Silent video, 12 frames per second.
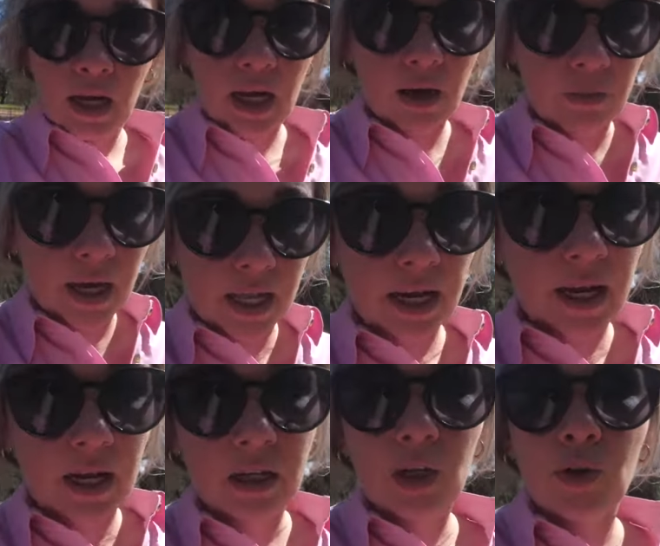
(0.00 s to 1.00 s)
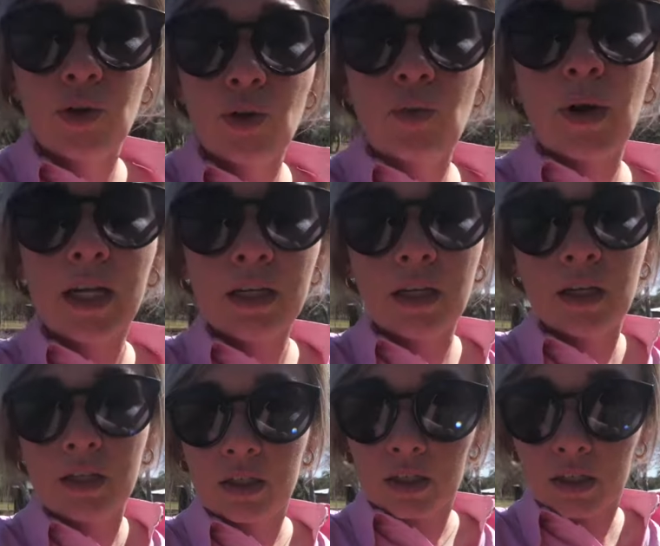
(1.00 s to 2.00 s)
um, at our local one
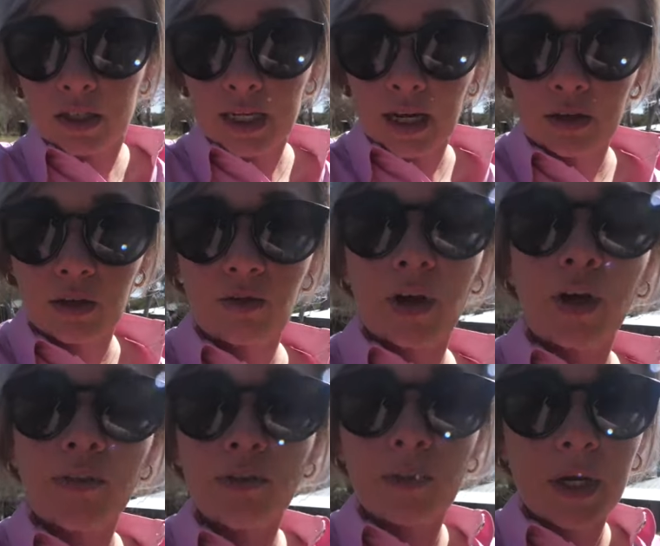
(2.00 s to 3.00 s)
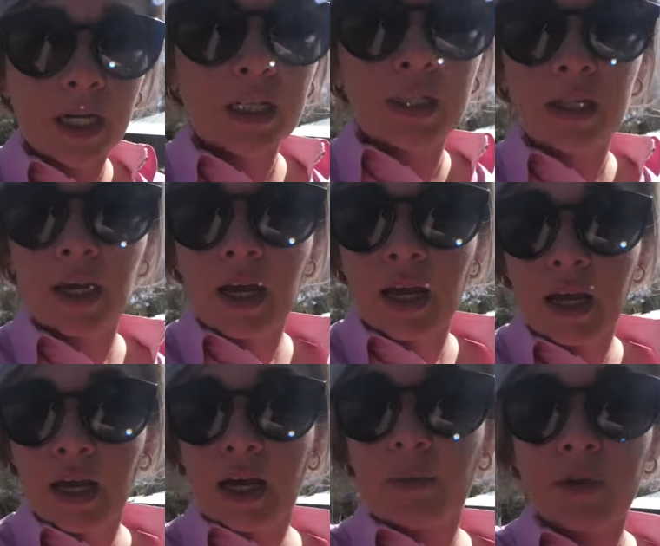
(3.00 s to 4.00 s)
just down the road from us.
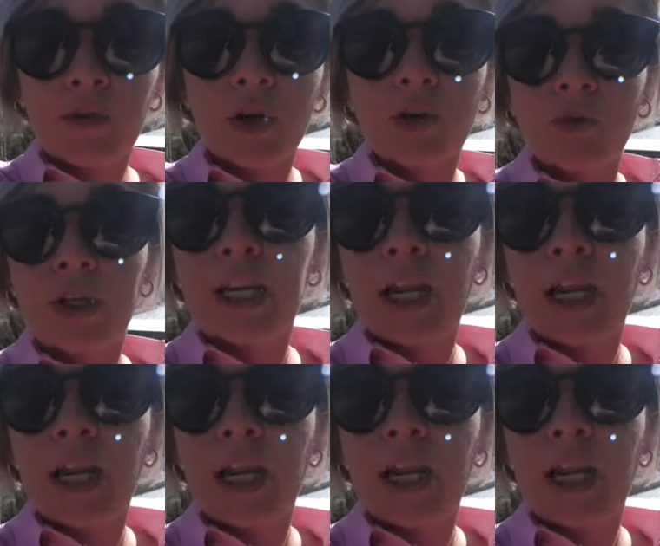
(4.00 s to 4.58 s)
Um, I've got all the